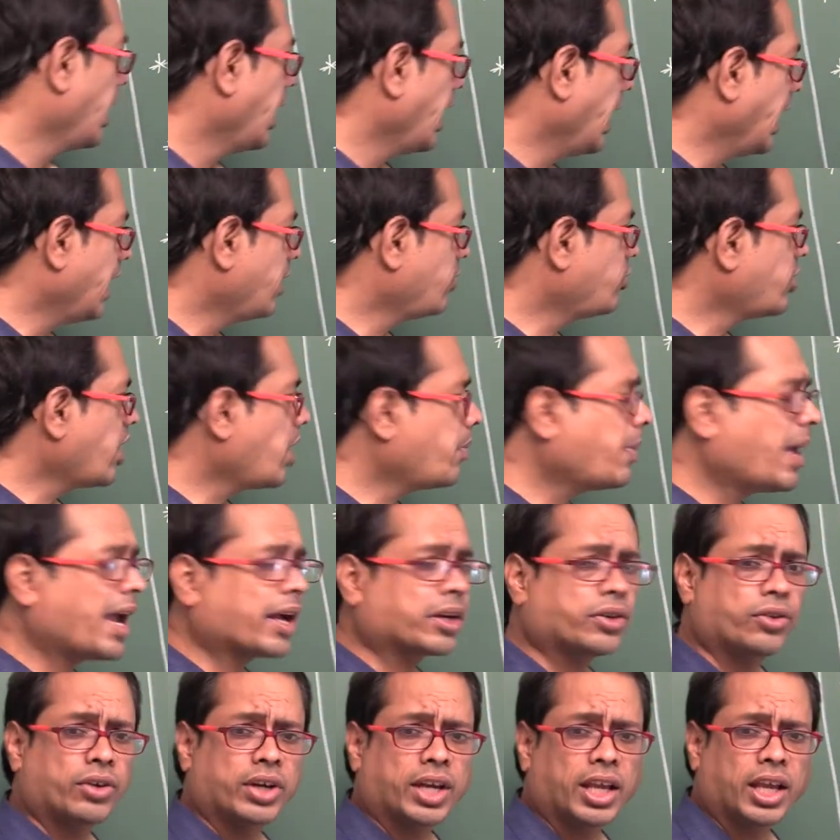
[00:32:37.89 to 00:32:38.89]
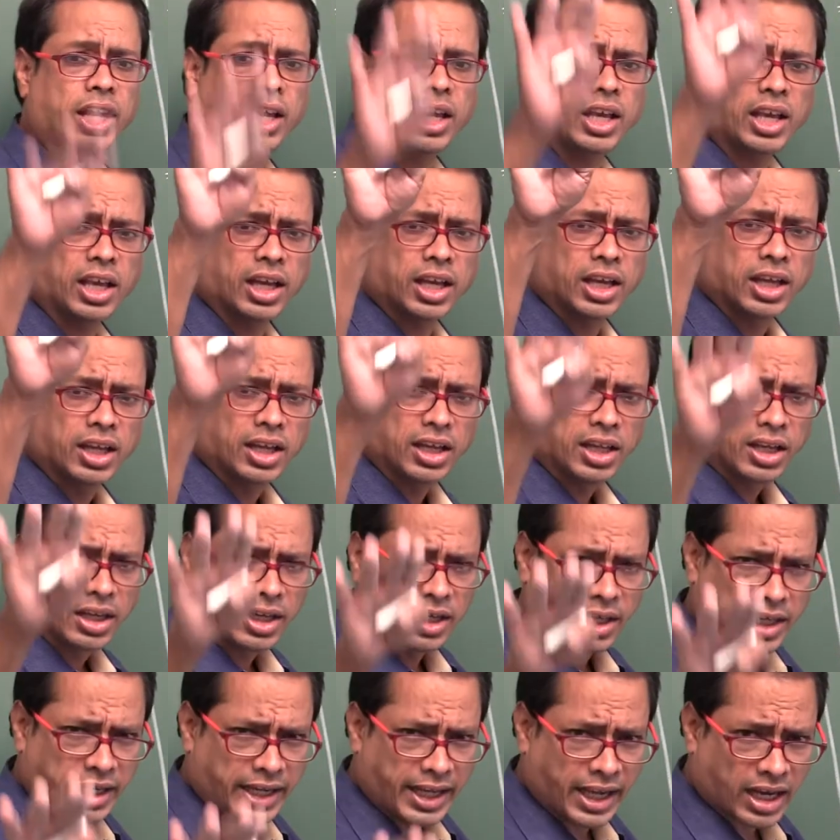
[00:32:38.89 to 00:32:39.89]
Enzyme activity
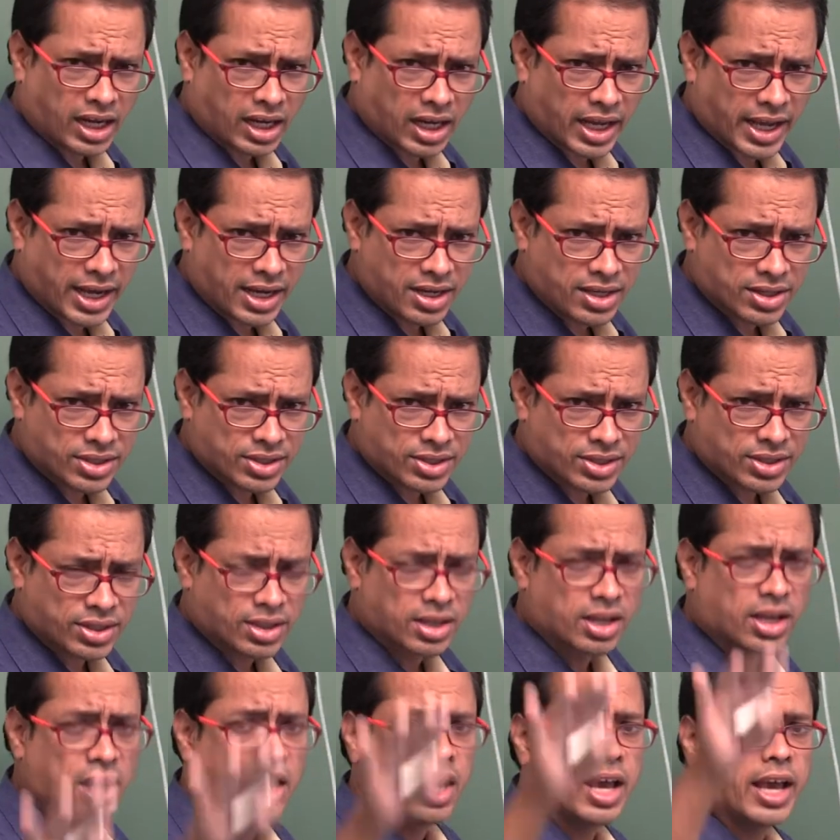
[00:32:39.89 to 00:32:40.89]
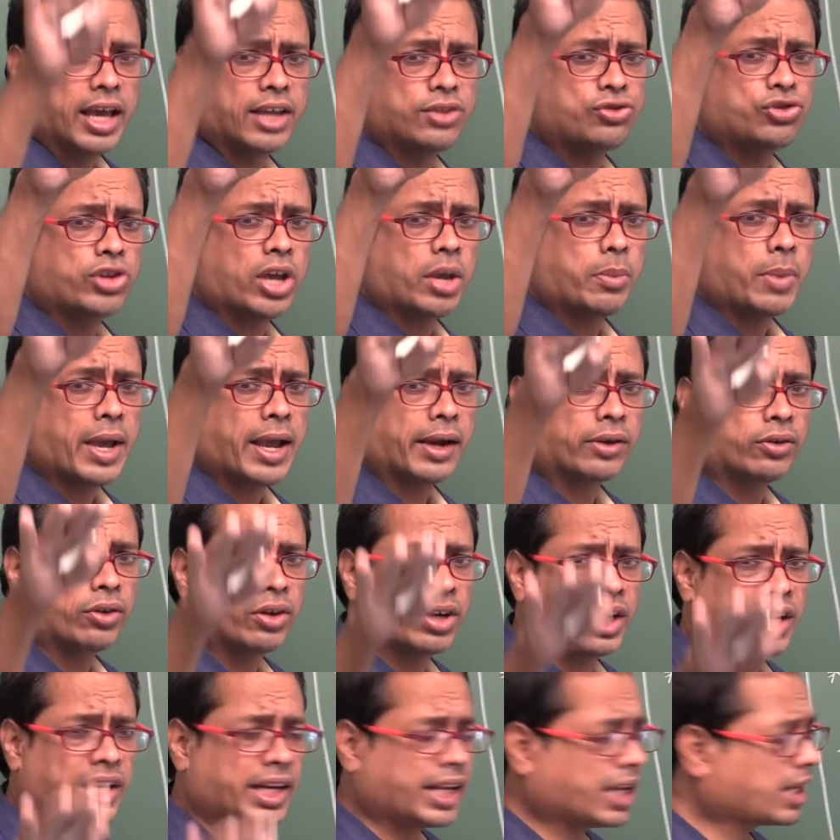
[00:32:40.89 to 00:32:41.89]
declines, enzyme
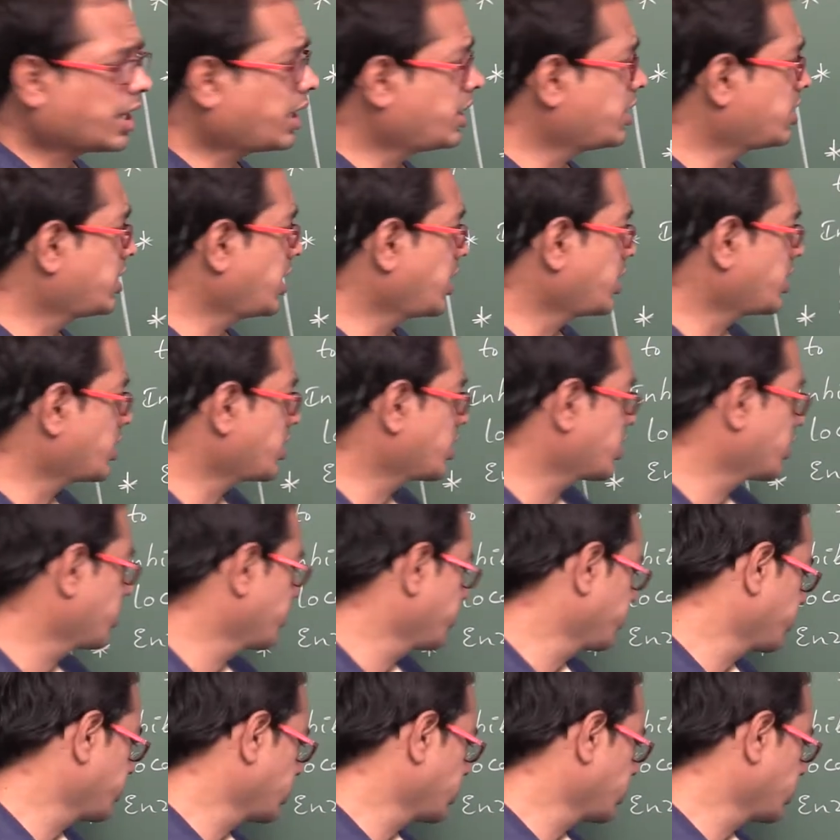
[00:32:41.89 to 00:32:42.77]
activity decreases.